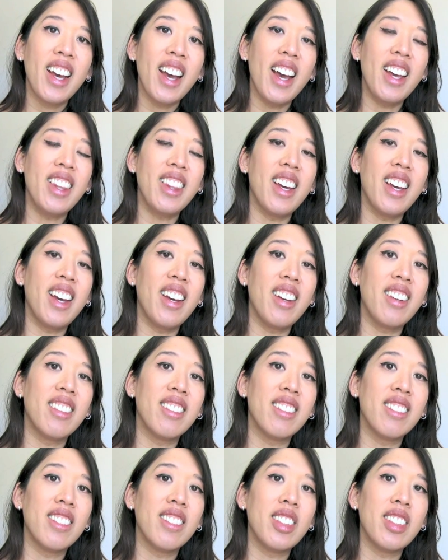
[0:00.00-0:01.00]
and
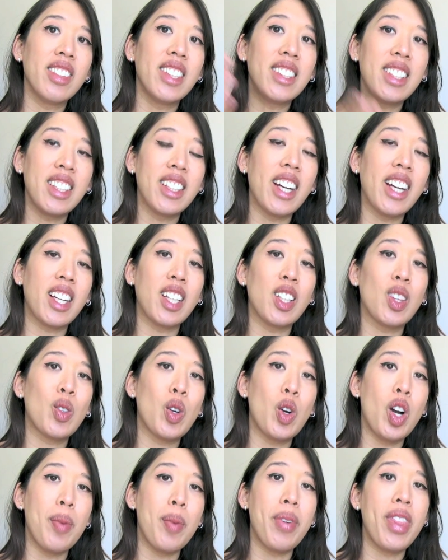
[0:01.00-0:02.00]
then until I could
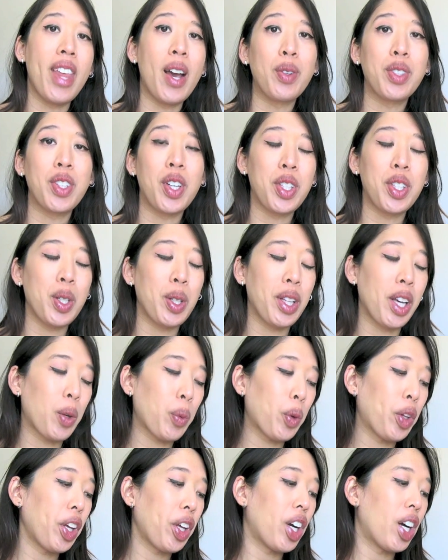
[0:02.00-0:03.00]
throw up, and that was also
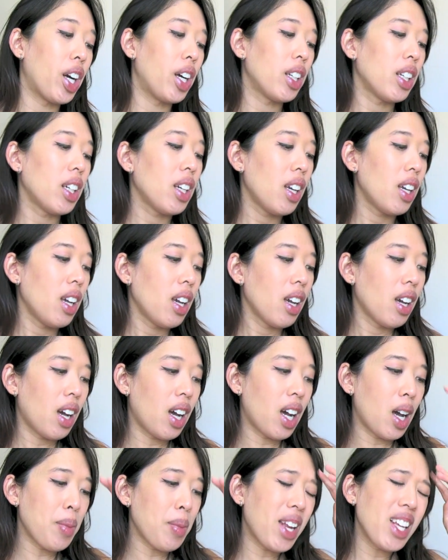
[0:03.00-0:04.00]
like really hard.
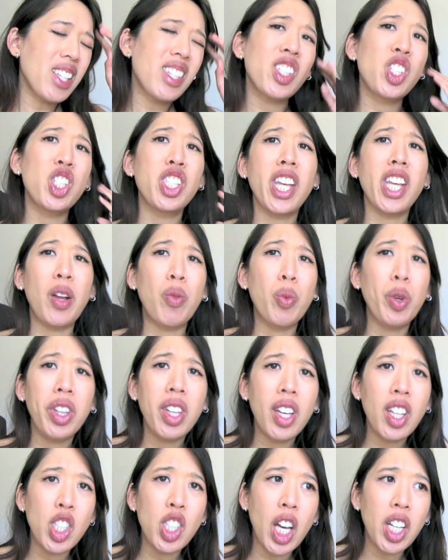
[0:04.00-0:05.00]
Um, and it's just like
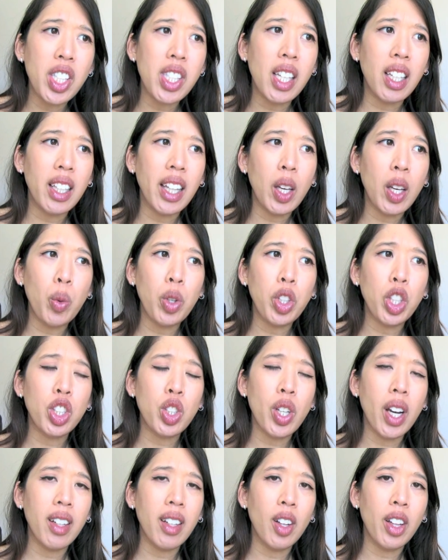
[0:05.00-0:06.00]
really exhausting. Like when you're
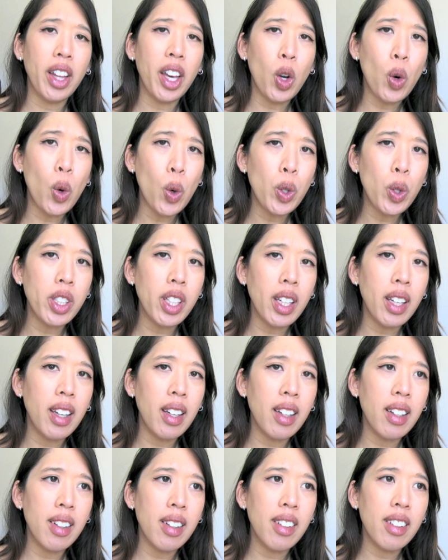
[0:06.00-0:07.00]
trying to like hold
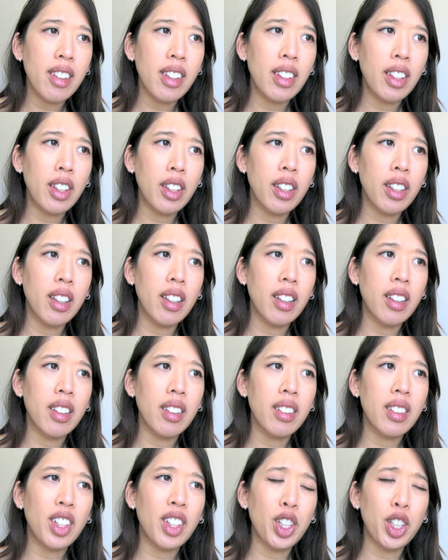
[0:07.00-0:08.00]
in
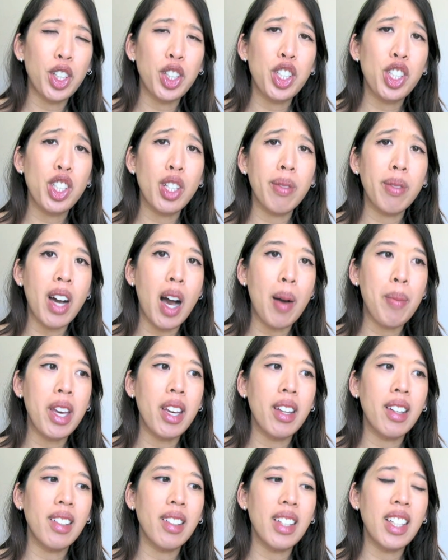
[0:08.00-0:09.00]
your urge to
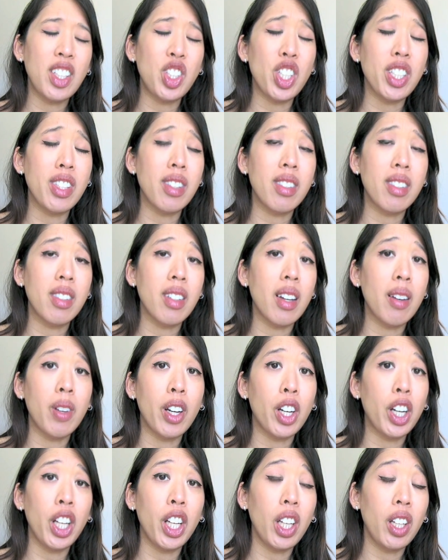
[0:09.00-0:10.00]
vomit, it's just a
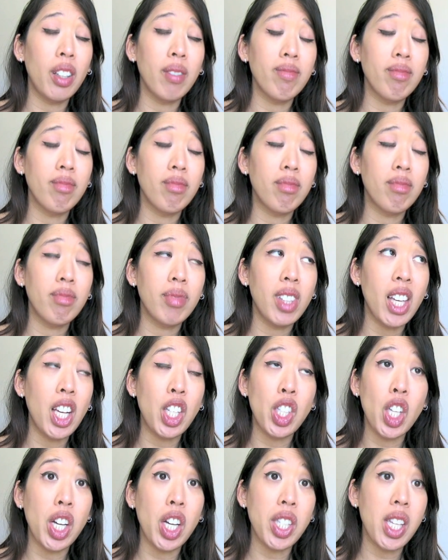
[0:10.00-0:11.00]
very
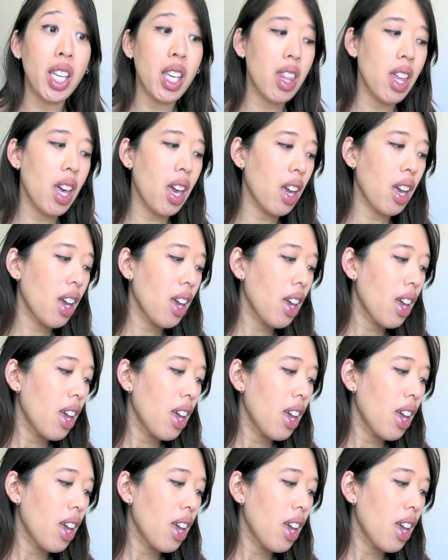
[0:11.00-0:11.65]
exhausting thing.